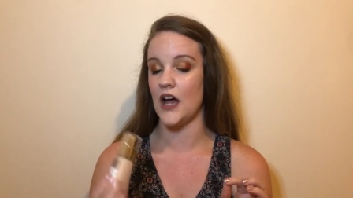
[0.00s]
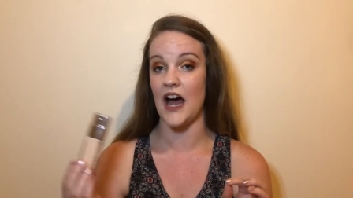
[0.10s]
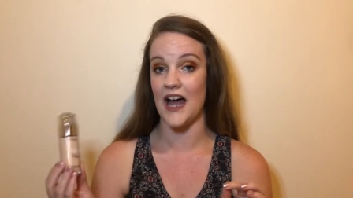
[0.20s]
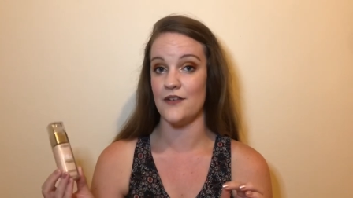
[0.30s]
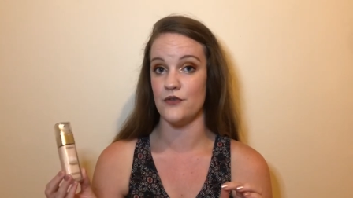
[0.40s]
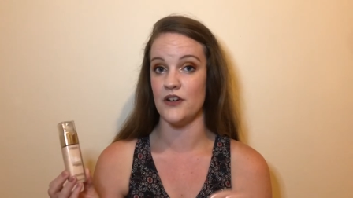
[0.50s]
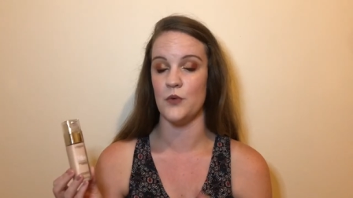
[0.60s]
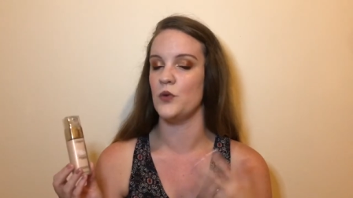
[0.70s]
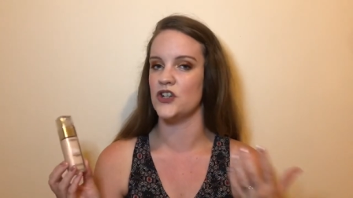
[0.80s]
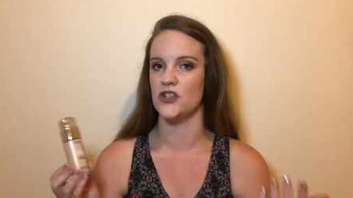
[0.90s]
Ivory,
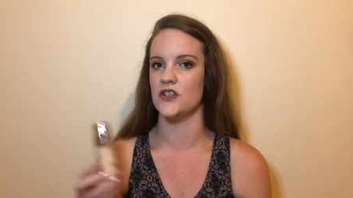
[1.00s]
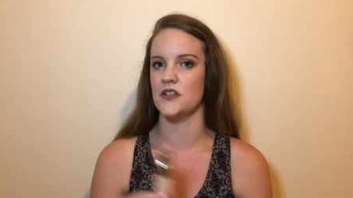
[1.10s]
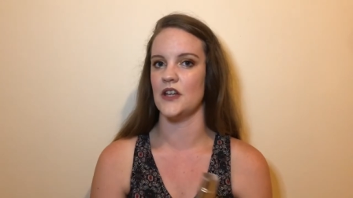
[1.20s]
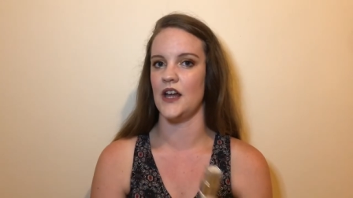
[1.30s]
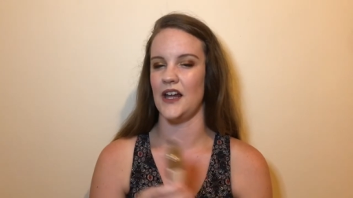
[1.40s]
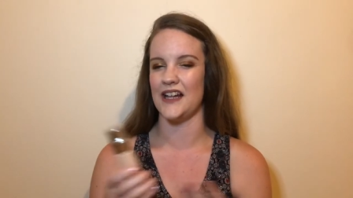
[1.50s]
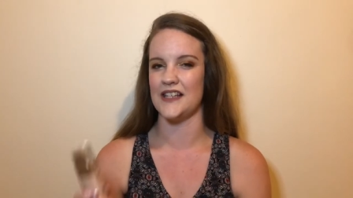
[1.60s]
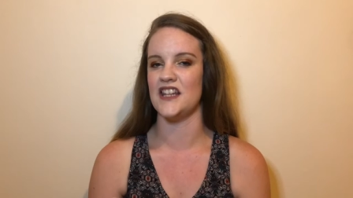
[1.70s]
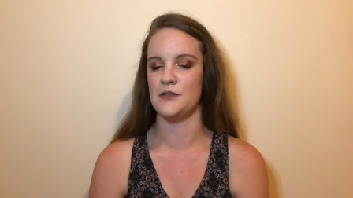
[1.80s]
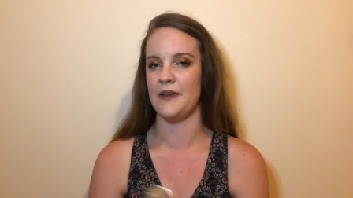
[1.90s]
which is, I
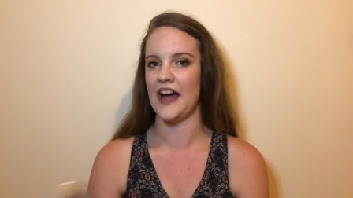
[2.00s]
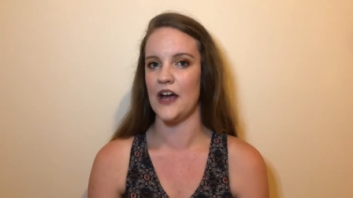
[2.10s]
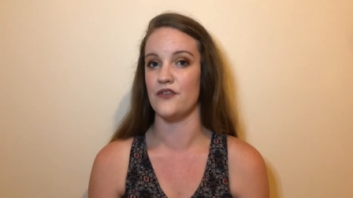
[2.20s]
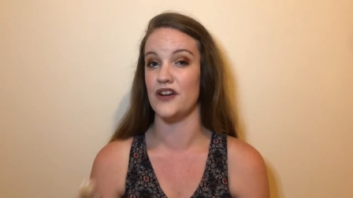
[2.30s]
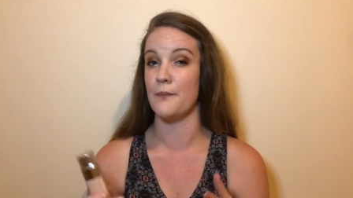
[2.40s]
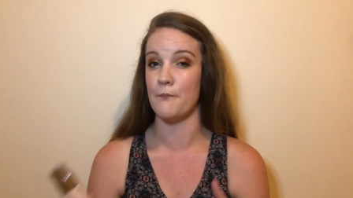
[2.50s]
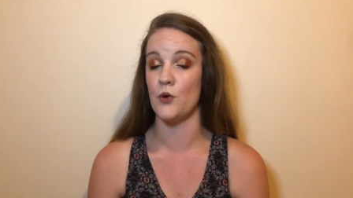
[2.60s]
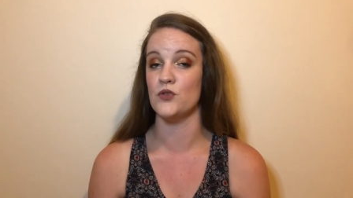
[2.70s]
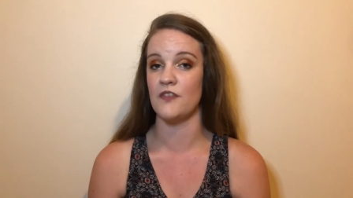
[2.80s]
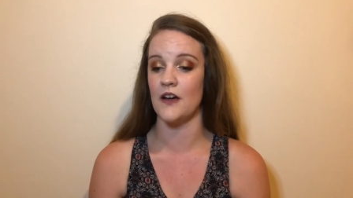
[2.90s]
tend to be ivory in
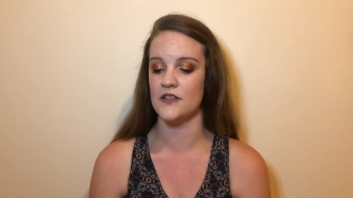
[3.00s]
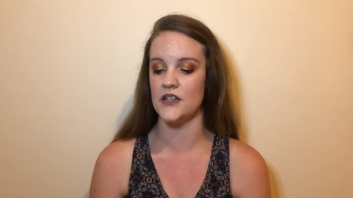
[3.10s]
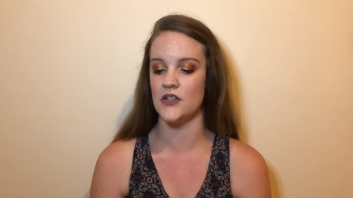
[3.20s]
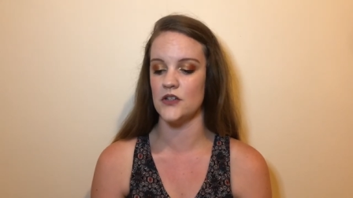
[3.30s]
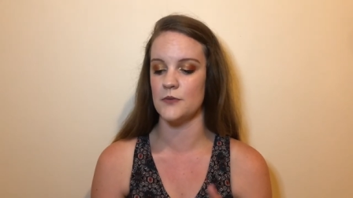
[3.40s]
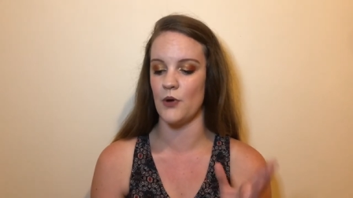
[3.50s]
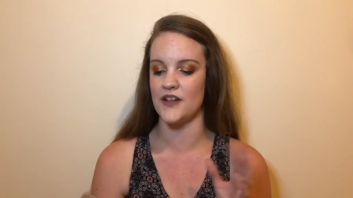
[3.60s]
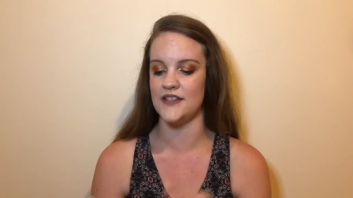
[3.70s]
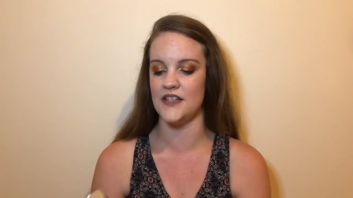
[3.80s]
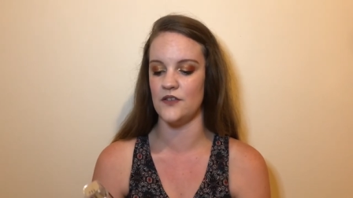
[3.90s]
most foundations, but I
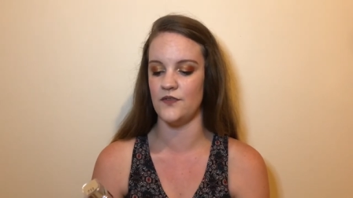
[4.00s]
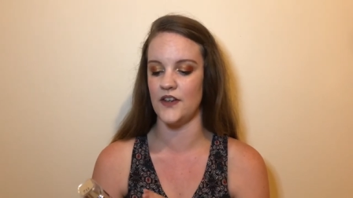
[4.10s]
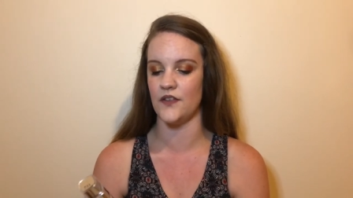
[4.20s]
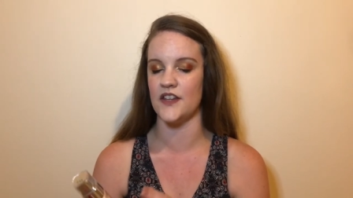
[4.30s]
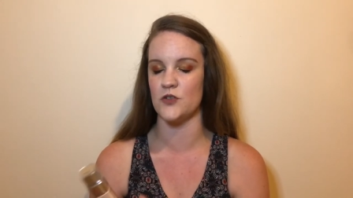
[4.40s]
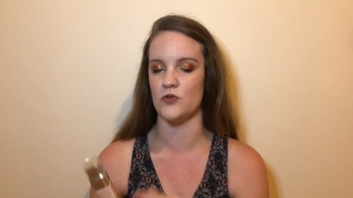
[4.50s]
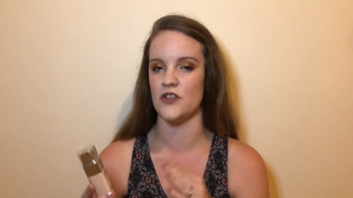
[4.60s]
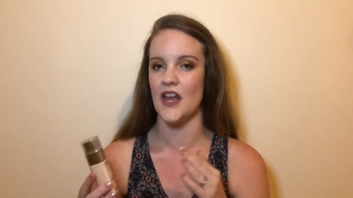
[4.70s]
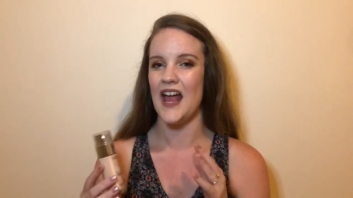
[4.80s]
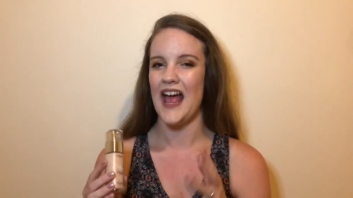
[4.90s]
did feel this
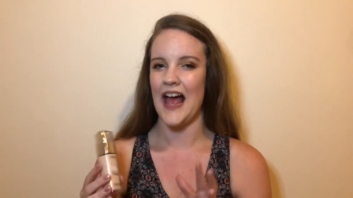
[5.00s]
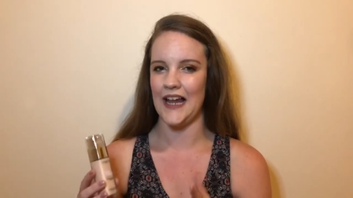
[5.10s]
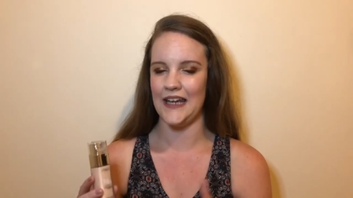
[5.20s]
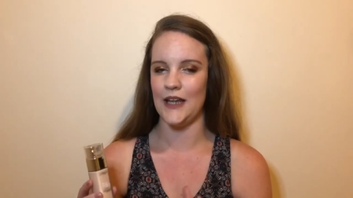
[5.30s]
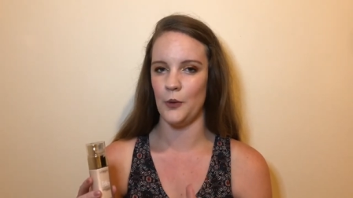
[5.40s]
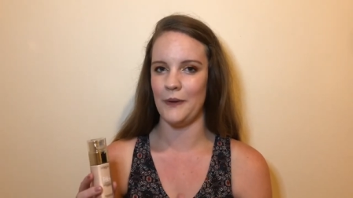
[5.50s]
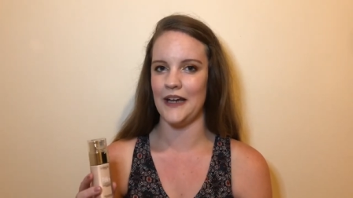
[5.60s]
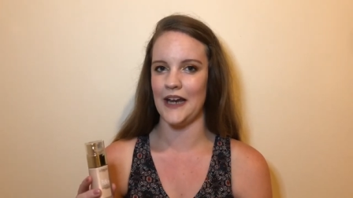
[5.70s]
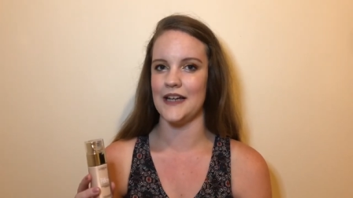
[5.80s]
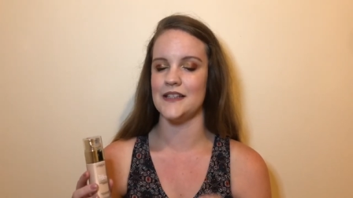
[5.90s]
was a little bit
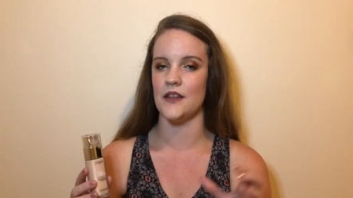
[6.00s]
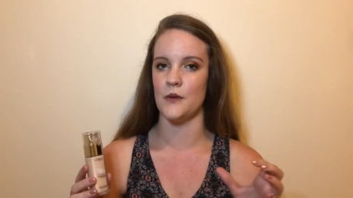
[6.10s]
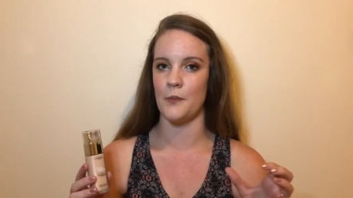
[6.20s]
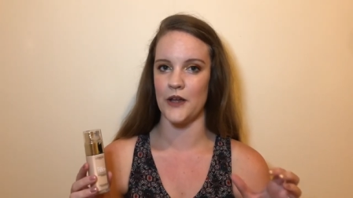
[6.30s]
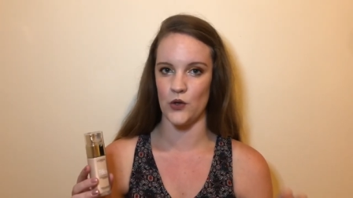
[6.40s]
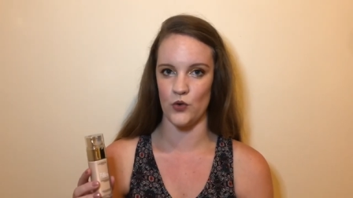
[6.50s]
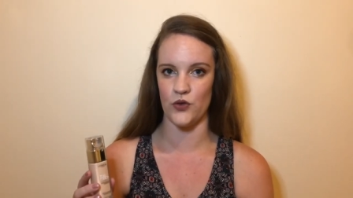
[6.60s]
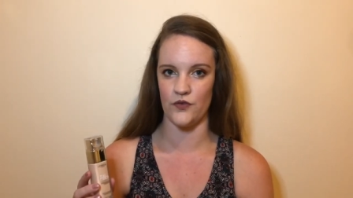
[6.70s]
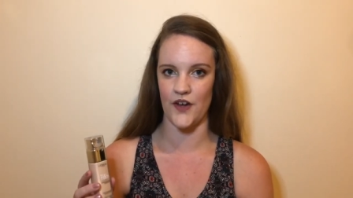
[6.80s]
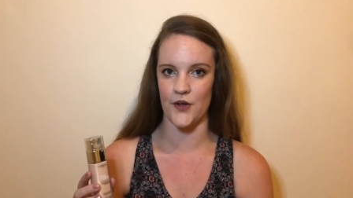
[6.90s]
lighter than my
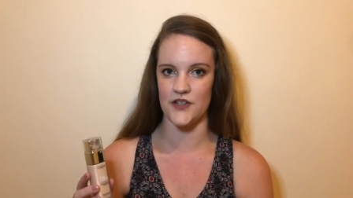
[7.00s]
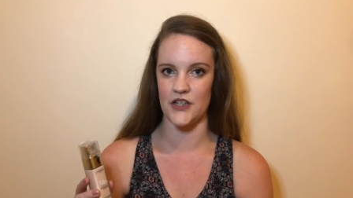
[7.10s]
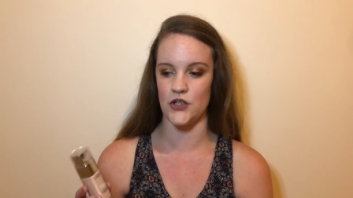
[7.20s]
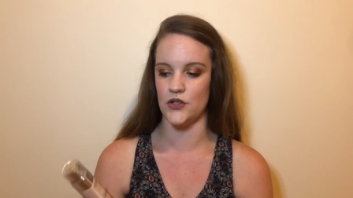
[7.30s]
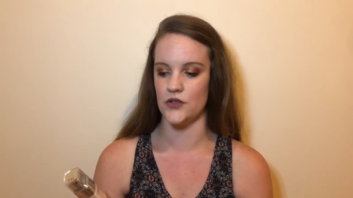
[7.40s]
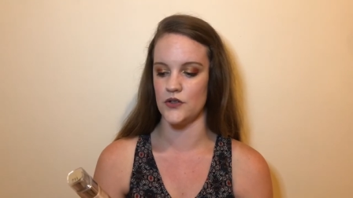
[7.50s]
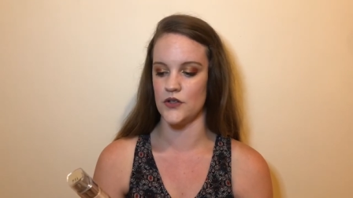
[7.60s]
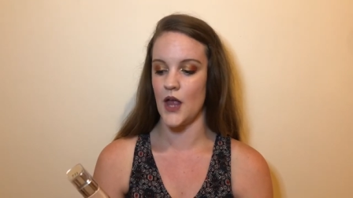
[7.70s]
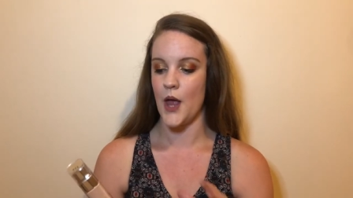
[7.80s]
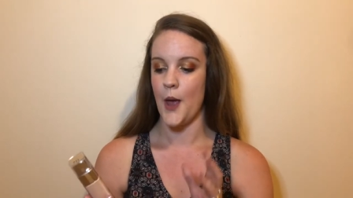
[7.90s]
other foundations,